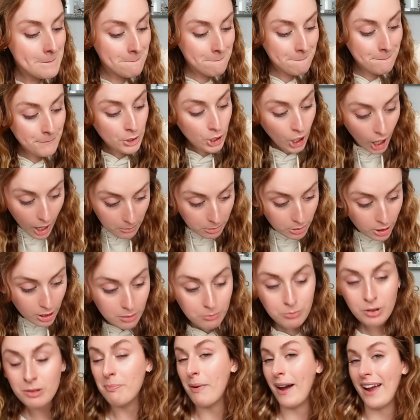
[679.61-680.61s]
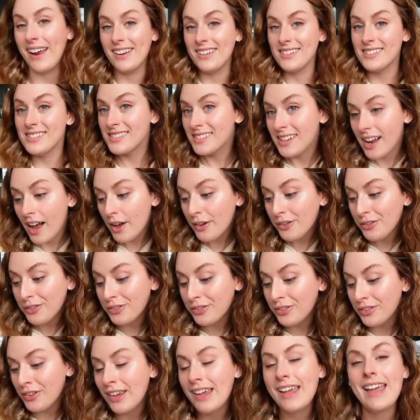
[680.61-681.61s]
problem with buying
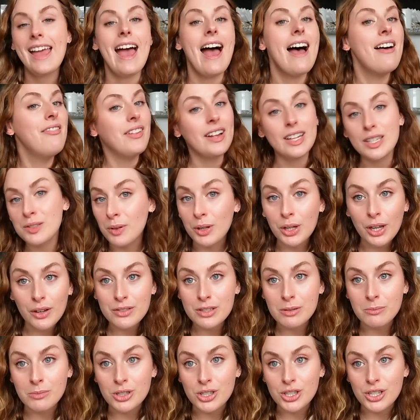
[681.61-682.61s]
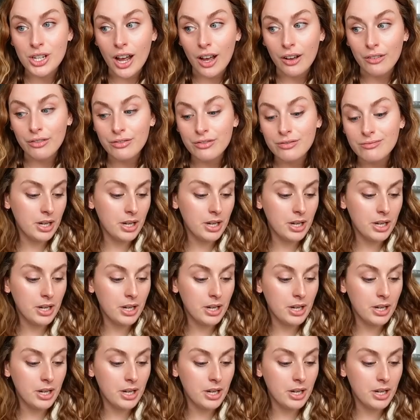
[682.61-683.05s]
stuff and that's why you have so much stuff.